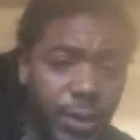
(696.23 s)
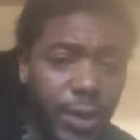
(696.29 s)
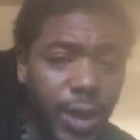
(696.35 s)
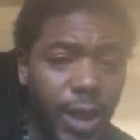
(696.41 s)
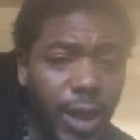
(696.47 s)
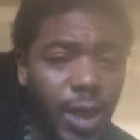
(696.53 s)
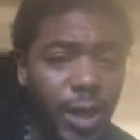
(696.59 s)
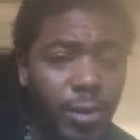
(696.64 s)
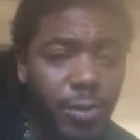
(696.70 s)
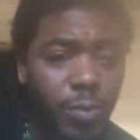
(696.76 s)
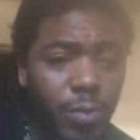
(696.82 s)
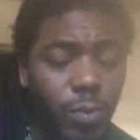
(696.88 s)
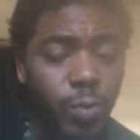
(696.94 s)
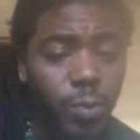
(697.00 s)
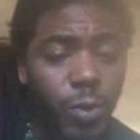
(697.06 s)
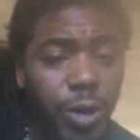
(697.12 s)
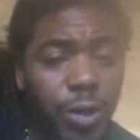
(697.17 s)
get time.
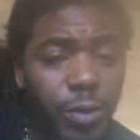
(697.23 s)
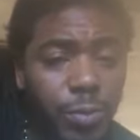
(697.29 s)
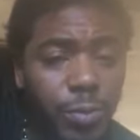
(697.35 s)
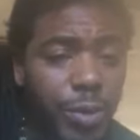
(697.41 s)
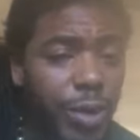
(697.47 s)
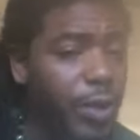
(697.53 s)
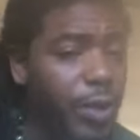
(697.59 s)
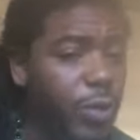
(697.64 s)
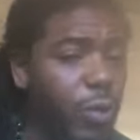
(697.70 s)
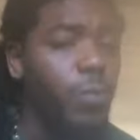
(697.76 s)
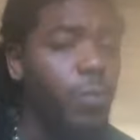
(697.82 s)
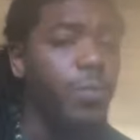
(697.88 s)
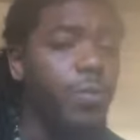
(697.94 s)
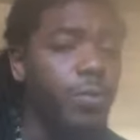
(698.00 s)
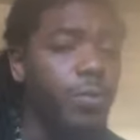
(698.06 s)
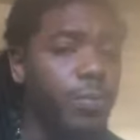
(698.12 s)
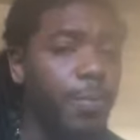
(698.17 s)
William B.
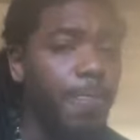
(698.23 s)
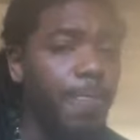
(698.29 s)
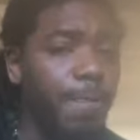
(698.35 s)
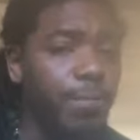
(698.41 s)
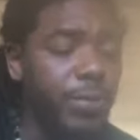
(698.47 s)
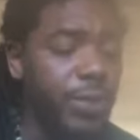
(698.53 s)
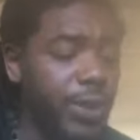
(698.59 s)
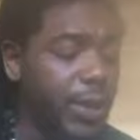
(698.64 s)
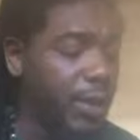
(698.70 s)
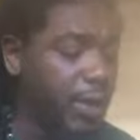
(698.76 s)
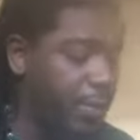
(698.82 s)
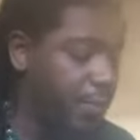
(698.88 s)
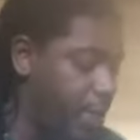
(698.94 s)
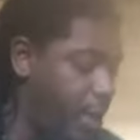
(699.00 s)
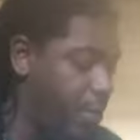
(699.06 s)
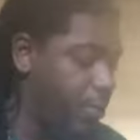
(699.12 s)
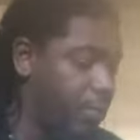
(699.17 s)
Cooper. Check
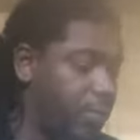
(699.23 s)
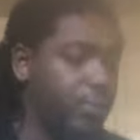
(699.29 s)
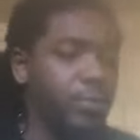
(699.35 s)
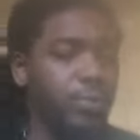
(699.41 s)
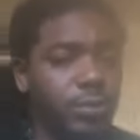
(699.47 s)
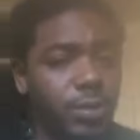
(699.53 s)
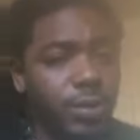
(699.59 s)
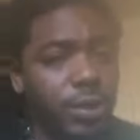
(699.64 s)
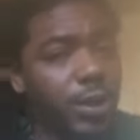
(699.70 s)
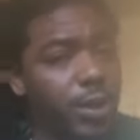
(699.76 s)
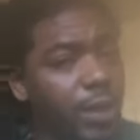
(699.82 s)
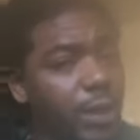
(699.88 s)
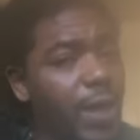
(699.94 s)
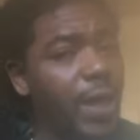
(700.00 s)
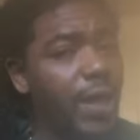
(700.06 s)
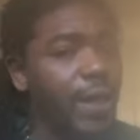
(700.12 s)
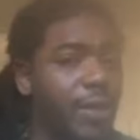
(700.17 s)
him out. Did a
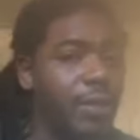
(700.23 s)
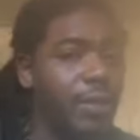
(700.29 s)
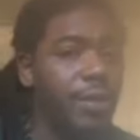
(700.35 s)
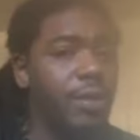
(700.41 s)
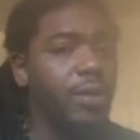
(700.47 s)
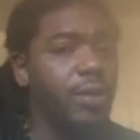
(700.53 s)
lot.